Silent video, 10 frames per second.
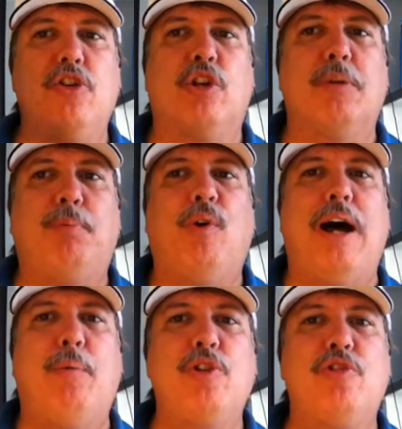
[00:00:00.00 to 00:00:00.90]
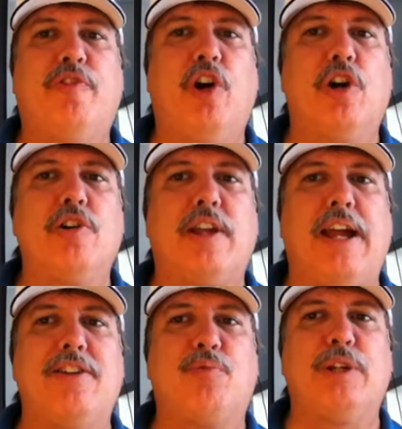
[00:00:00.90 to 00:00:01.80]
You can apply what you've learned
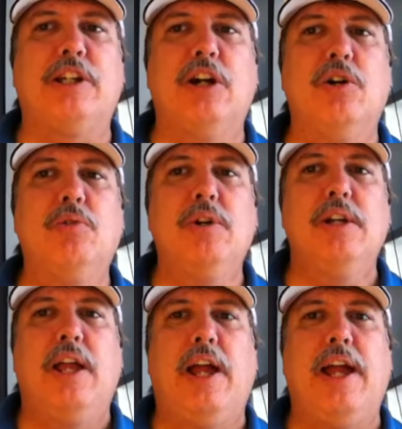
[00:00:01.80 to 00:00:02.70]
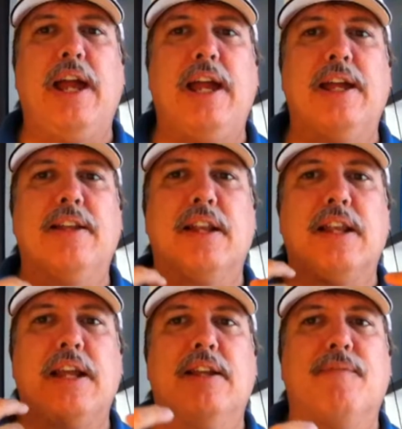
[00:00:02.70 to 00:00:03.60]
as we go and
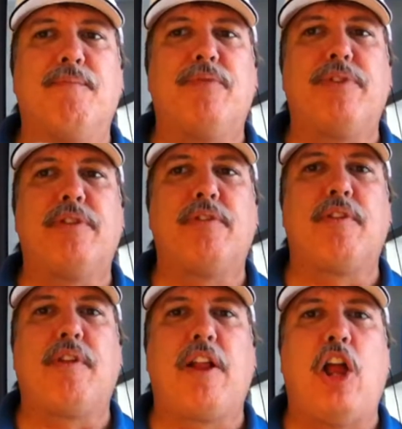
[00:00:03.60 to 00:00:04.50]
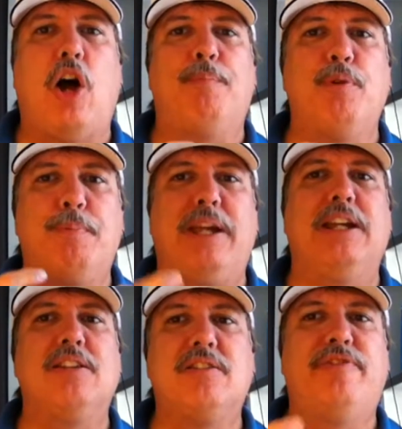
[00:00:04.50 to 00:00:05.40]
help you
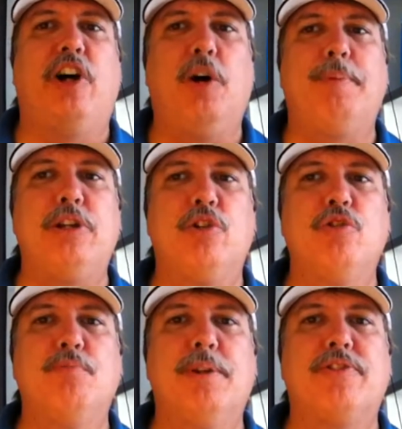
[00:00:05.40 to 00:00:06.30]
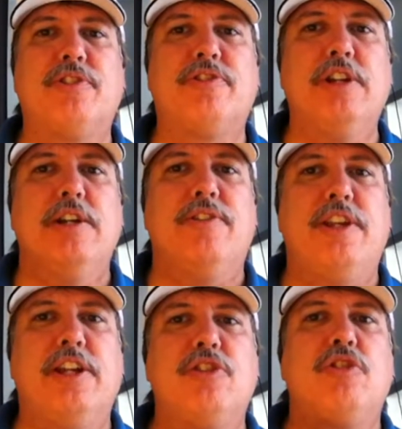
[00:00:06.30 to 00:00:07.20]
begin developing your new business.
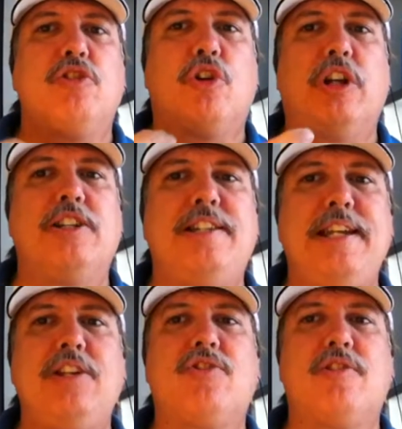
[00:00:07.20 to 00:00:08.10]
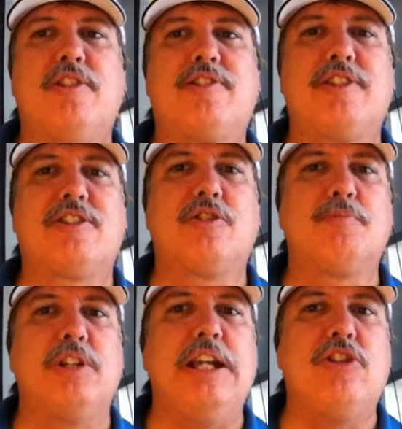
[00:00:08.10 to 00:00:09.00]
Then you're going to teach the
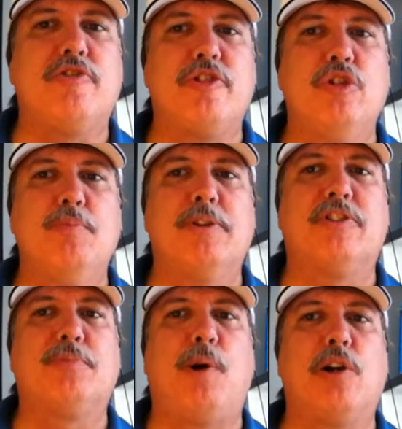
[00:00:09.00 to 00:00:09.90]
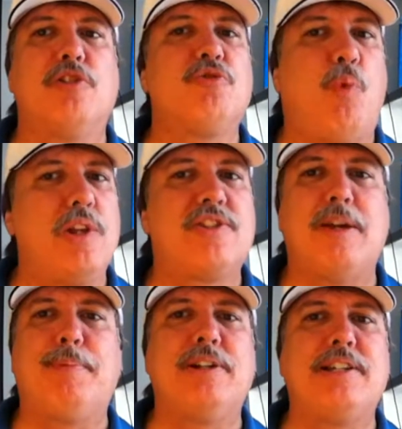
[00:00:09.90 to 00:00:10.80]
system to each of your new business partners one
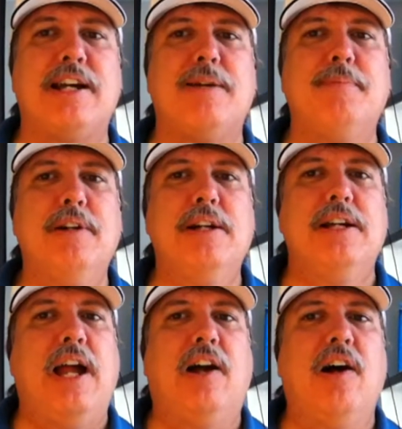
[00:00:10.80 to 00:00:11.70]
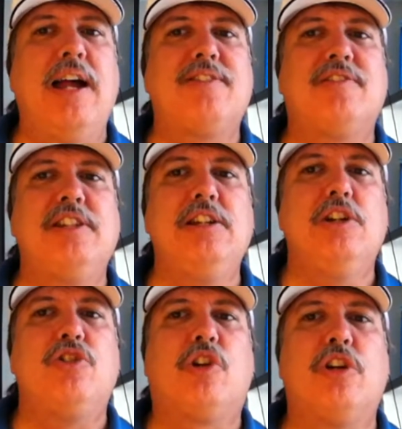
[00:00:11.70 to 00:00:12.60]
step at a time. And lastly,
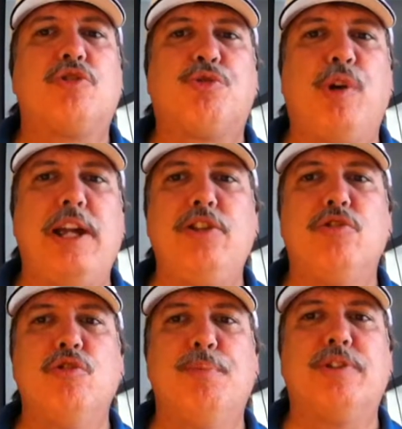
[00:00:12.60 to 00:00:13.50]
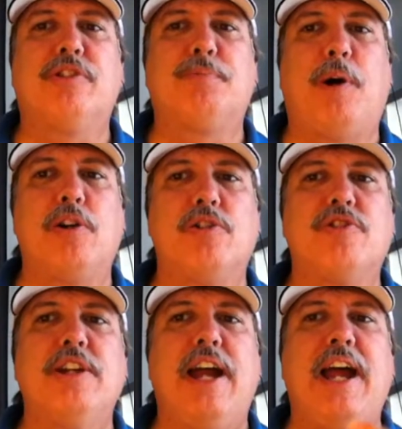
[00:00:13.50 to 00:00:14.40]
you're going to train your new business
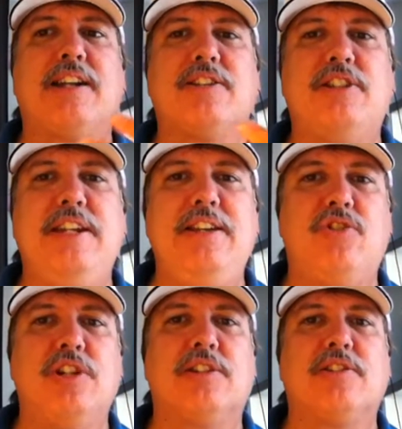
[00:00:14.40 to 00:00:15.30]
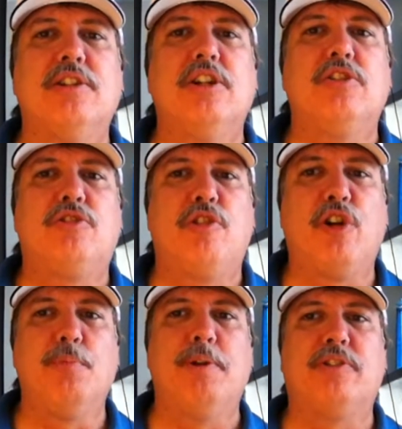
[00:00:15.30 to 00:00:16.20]
partners how to teach it to
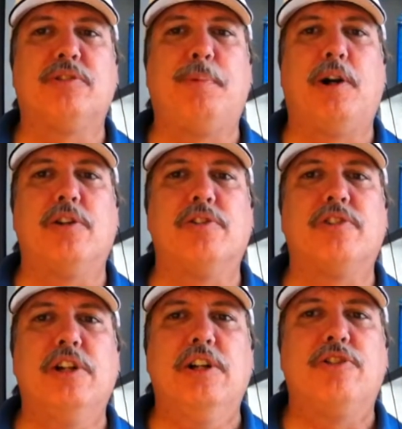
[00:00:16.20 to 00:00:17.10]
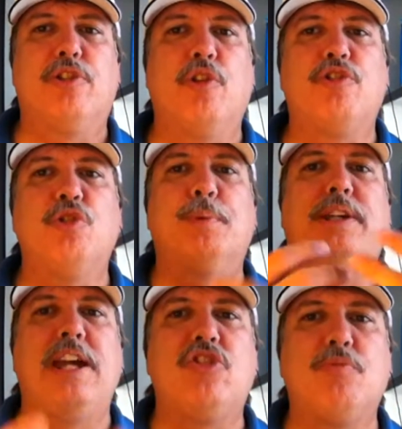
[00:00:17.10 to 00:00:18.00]
their business partners. So the
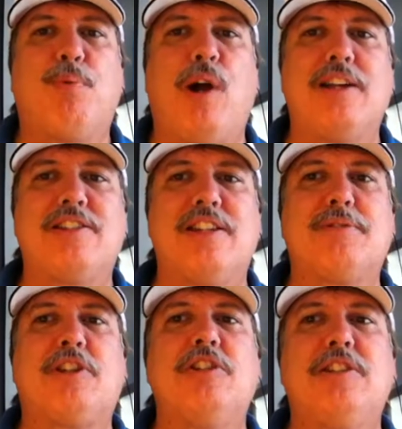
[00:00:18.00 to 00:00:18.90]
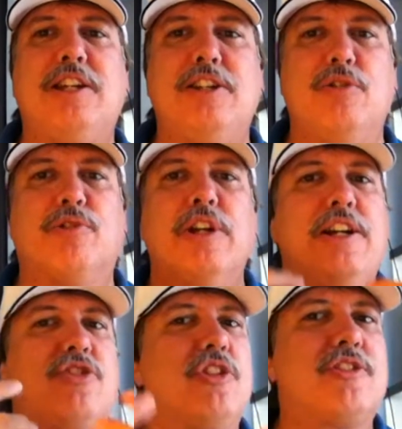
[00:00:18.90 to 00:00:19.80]
duplication process continues.
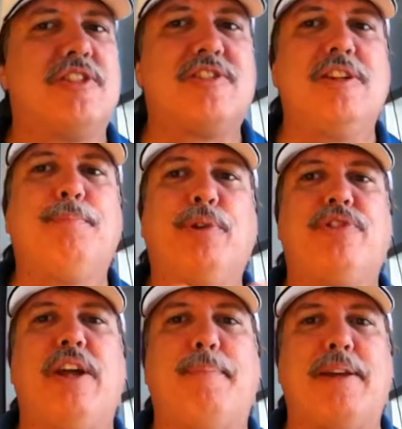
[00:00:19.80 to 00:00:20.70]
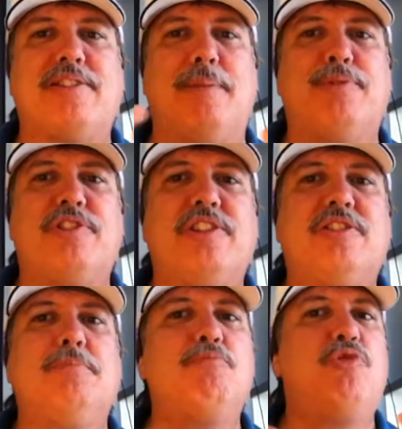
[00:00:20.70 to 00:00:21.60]
It's just a simple step-by-step
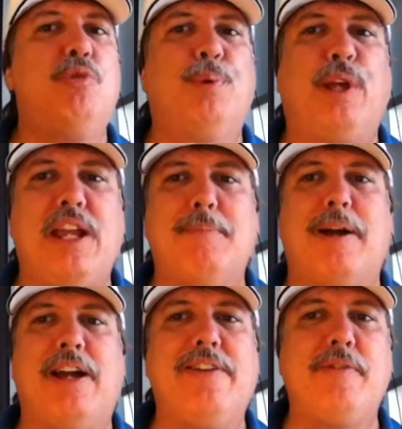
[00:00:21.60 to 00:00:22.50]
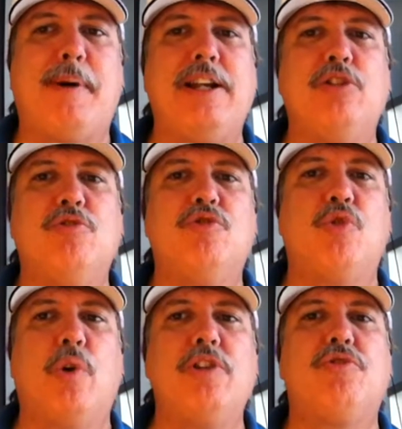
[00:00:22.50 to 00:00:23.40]
system duplicated by everybody who
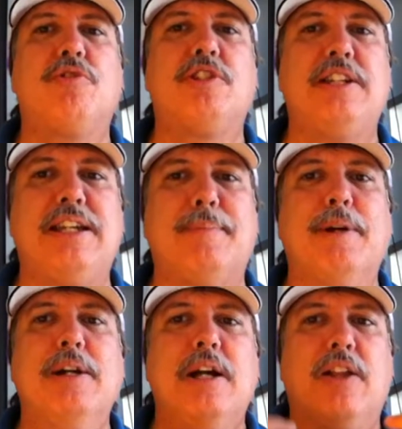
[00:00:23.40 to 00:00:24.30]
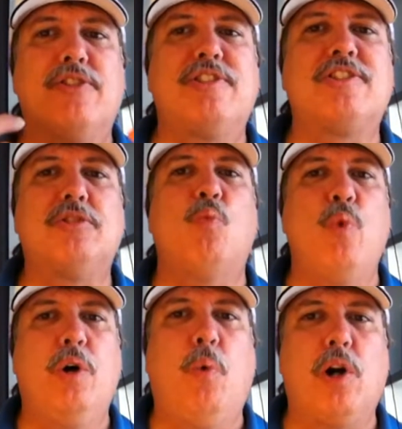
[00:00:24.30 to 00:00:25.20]
joins your team. The
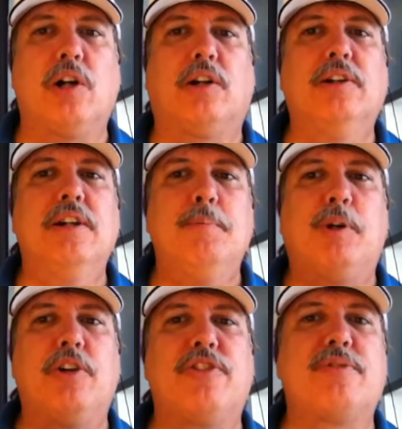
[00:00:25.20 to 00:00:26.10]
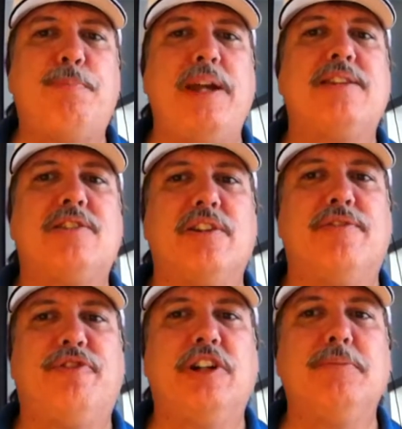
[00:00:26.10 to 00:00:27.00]
system will work because it's based on
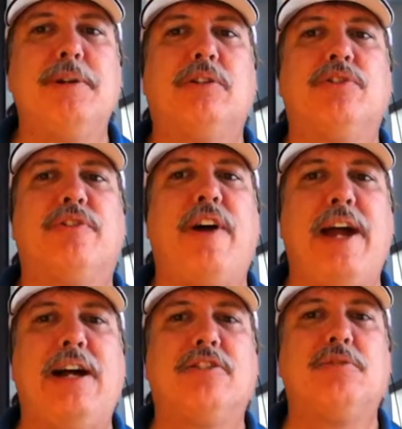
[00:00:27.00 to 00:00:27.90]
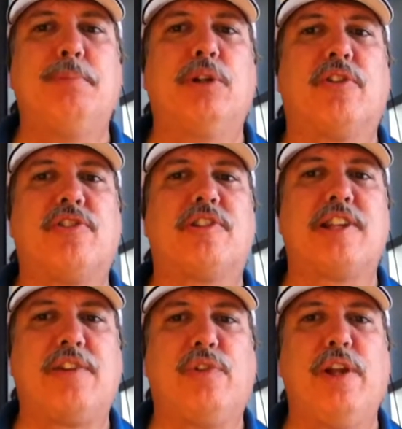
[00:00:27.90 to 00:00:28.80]
the fundamentals of how to build a
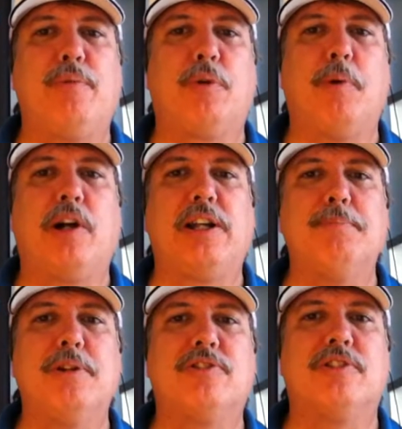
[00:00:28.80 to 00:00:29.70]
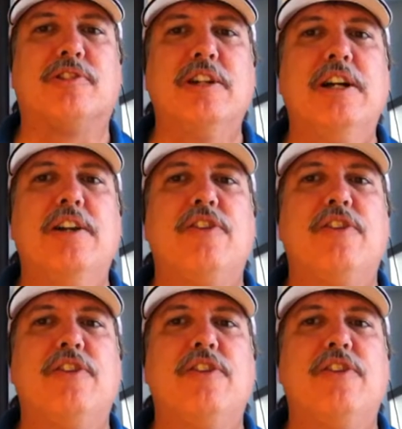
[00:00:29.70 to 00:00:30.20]
successful network marketing business.